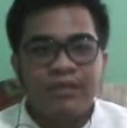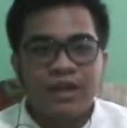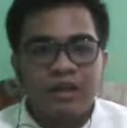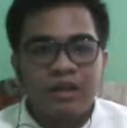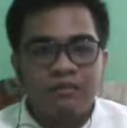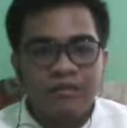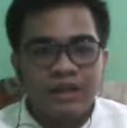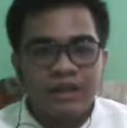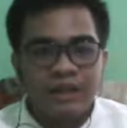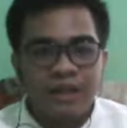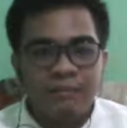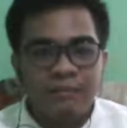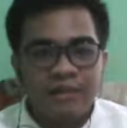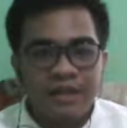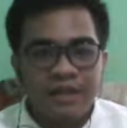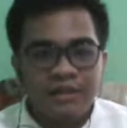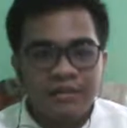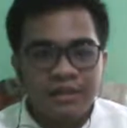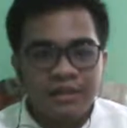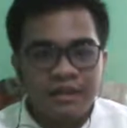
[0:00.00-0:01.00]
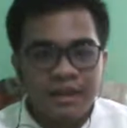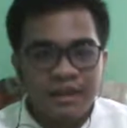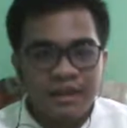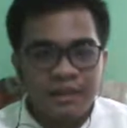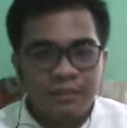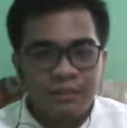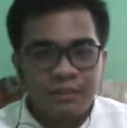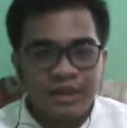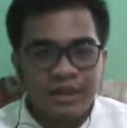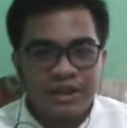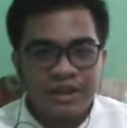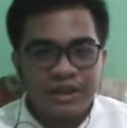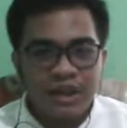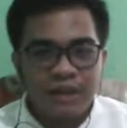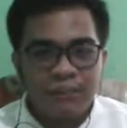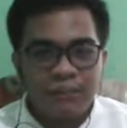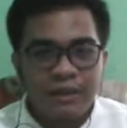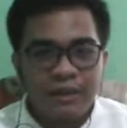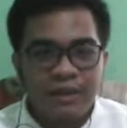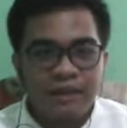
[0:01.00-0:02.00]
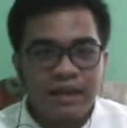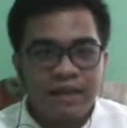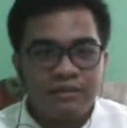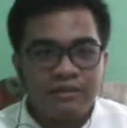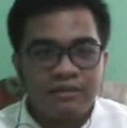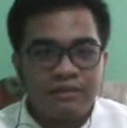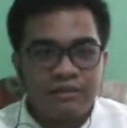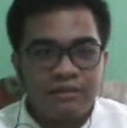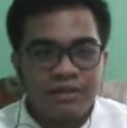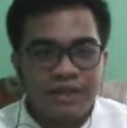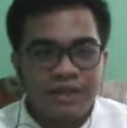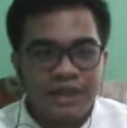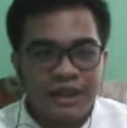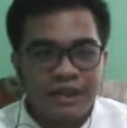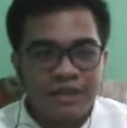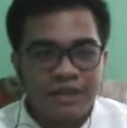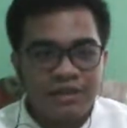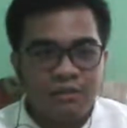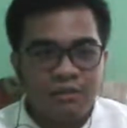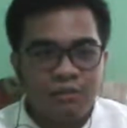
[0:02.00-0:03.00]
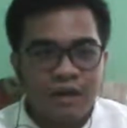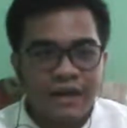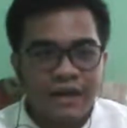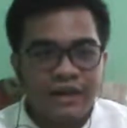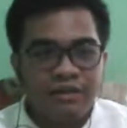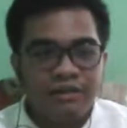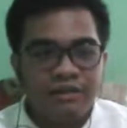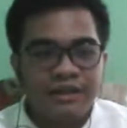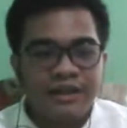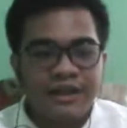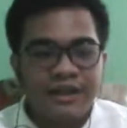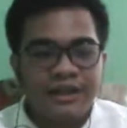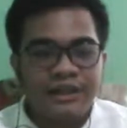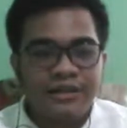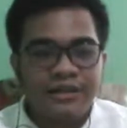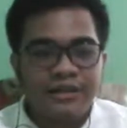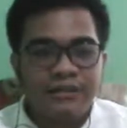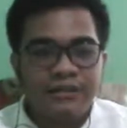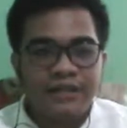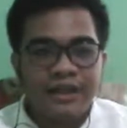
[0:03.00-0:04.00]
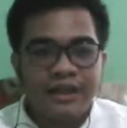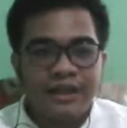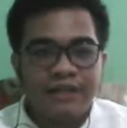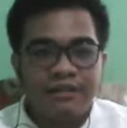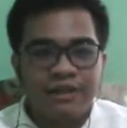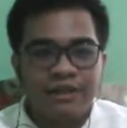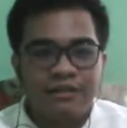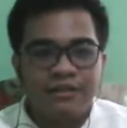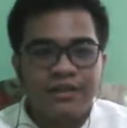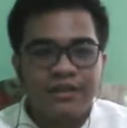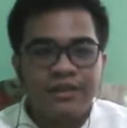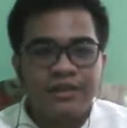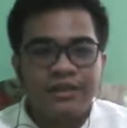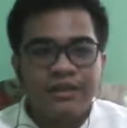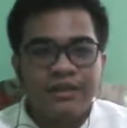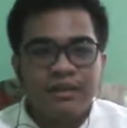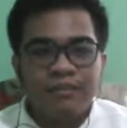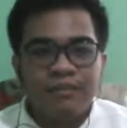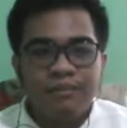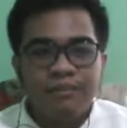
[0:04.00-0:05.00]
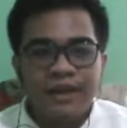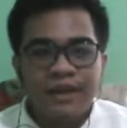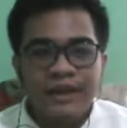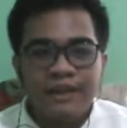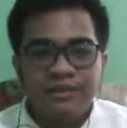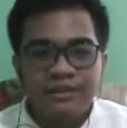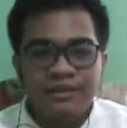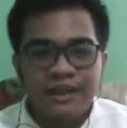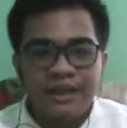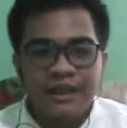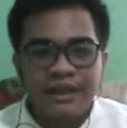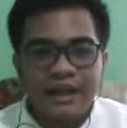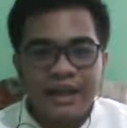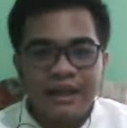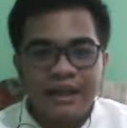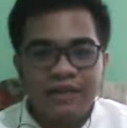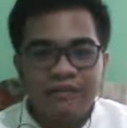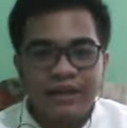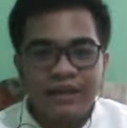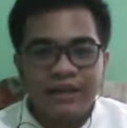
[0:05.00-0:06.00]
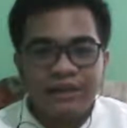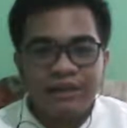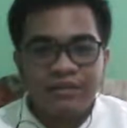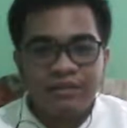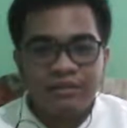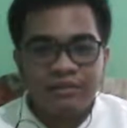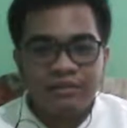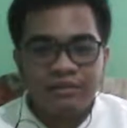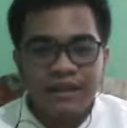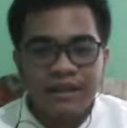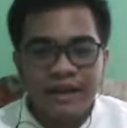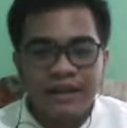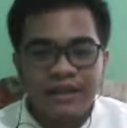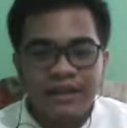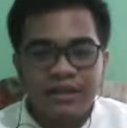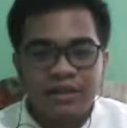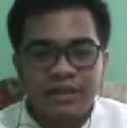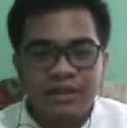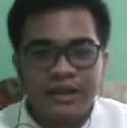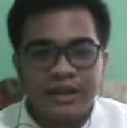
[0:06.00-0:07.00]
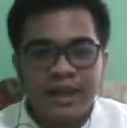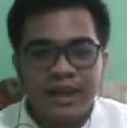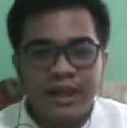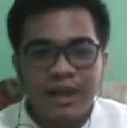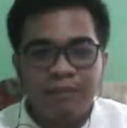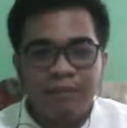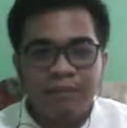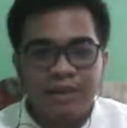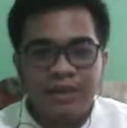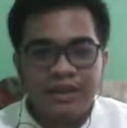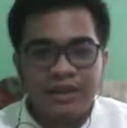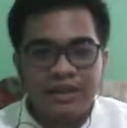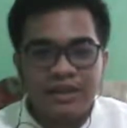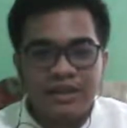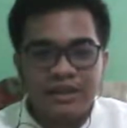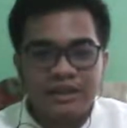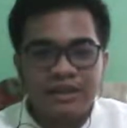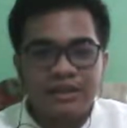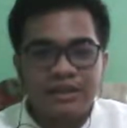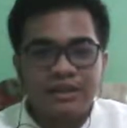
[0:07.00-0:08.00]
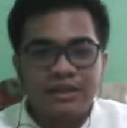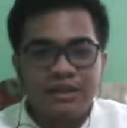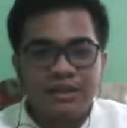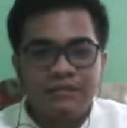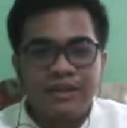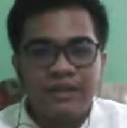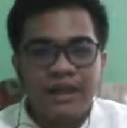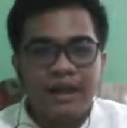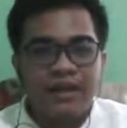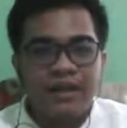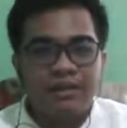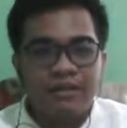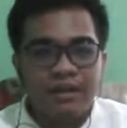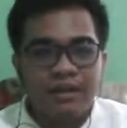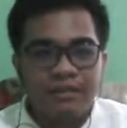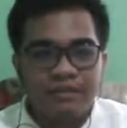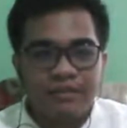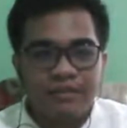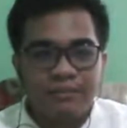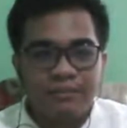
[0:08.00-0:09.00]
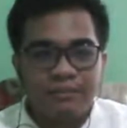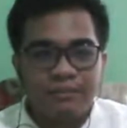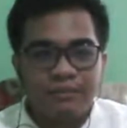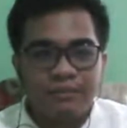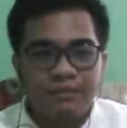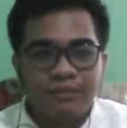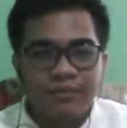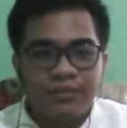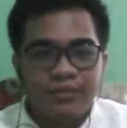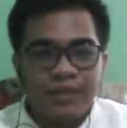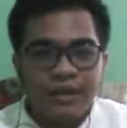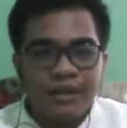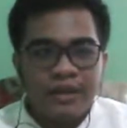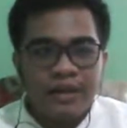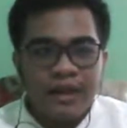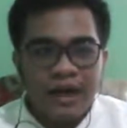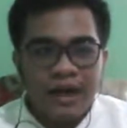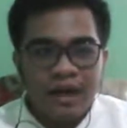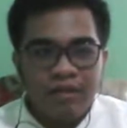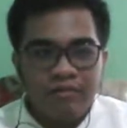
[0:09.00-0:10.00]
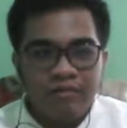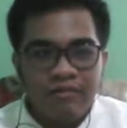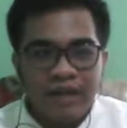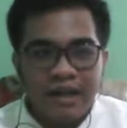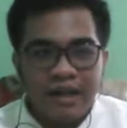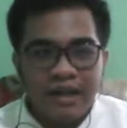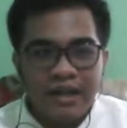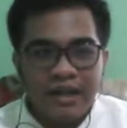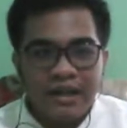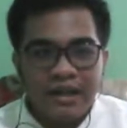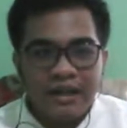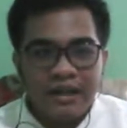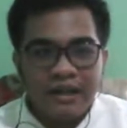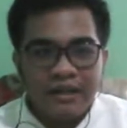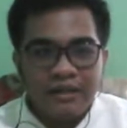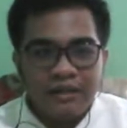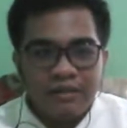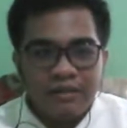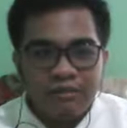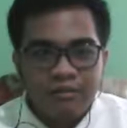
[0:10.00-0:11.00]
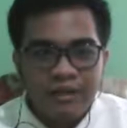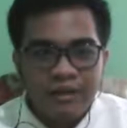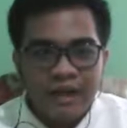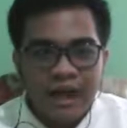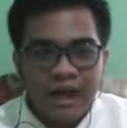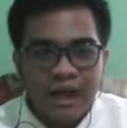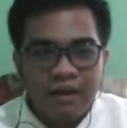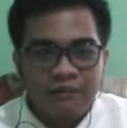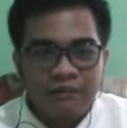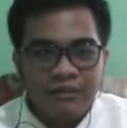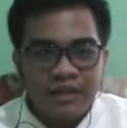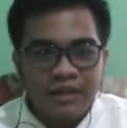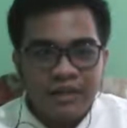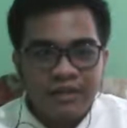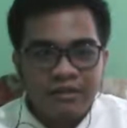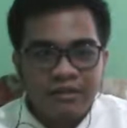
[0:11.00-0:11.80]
which can be utilized to pitch up and down to change the Y orientation of the aircraft by using the elevators located on the empennage of the aircraft. And finally, we have the